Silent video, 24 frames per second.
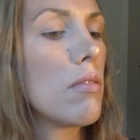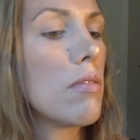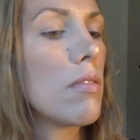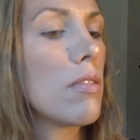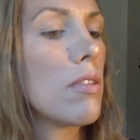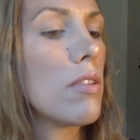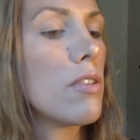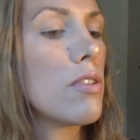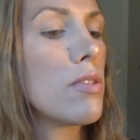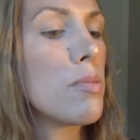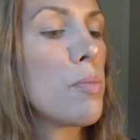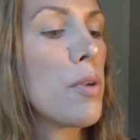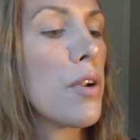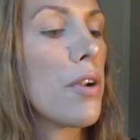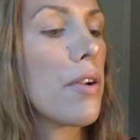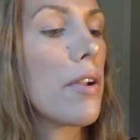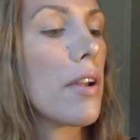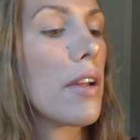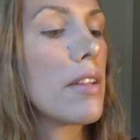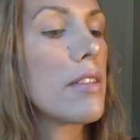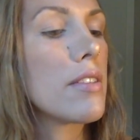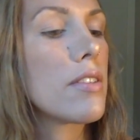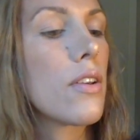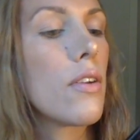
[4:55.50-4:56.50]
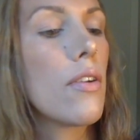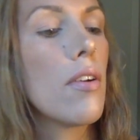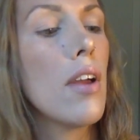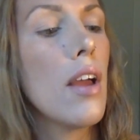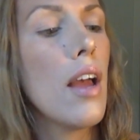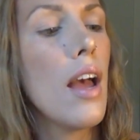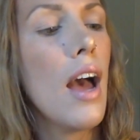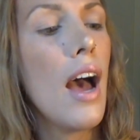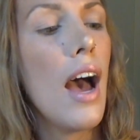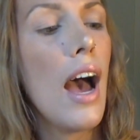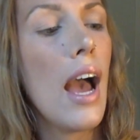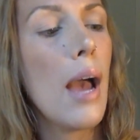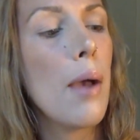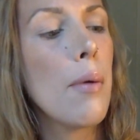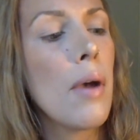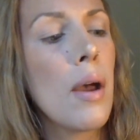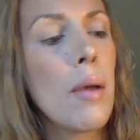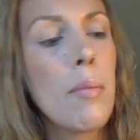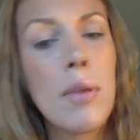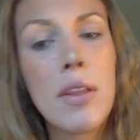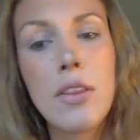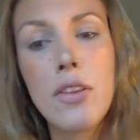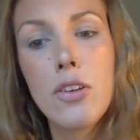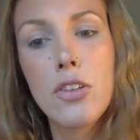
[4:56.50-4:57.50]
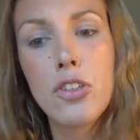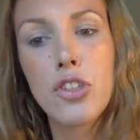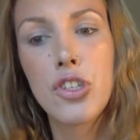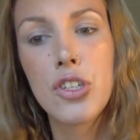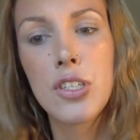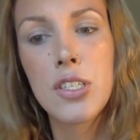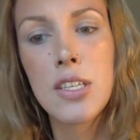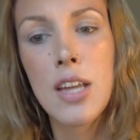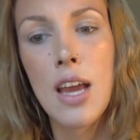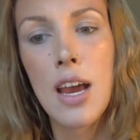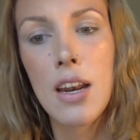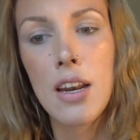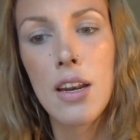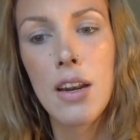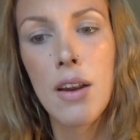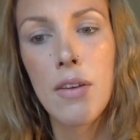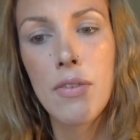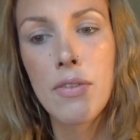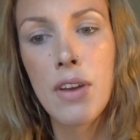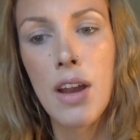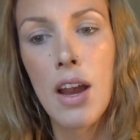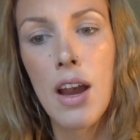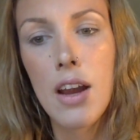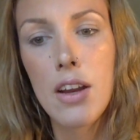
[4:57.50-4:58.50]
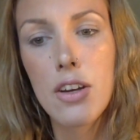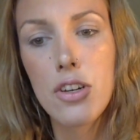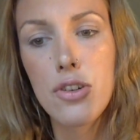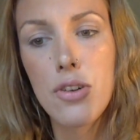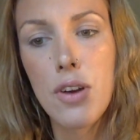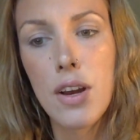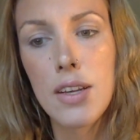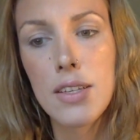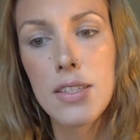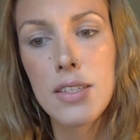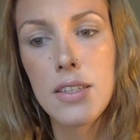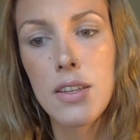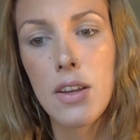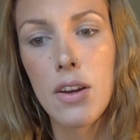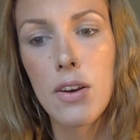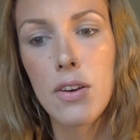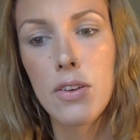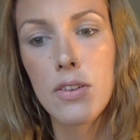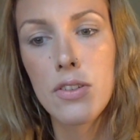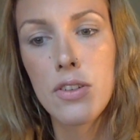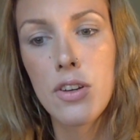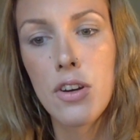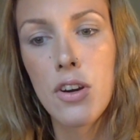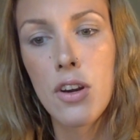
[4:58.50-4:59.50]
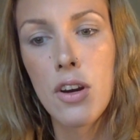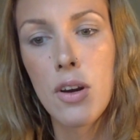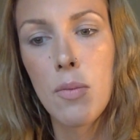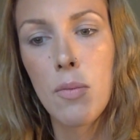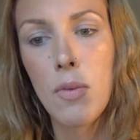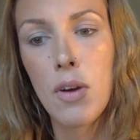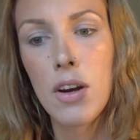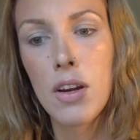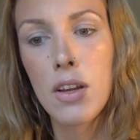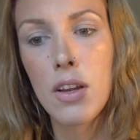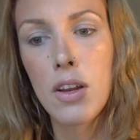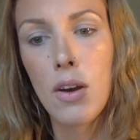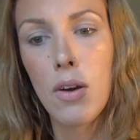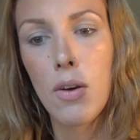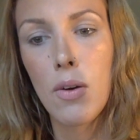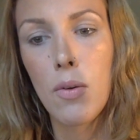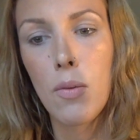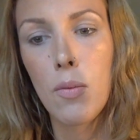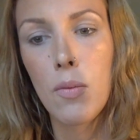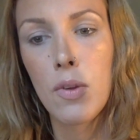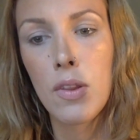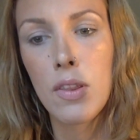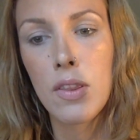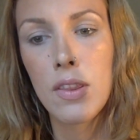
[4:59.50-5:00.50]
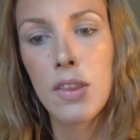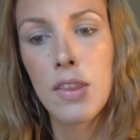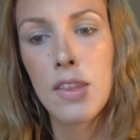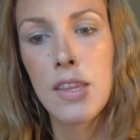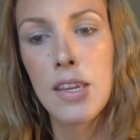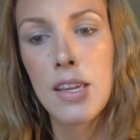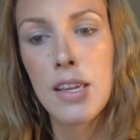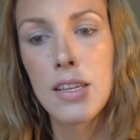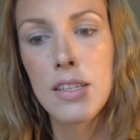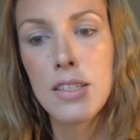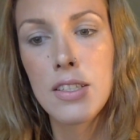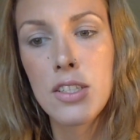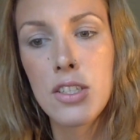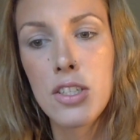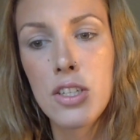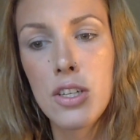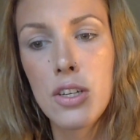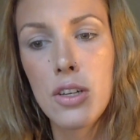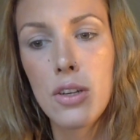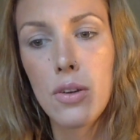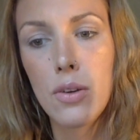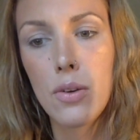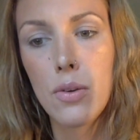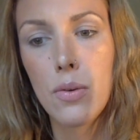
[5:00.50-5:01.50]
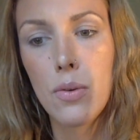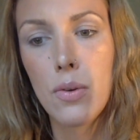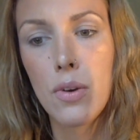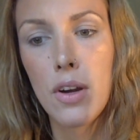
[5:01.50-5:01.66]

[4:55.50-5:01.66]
There's periods. So, I mean, there's just not enough contrast there. So you're going to want to go with these two.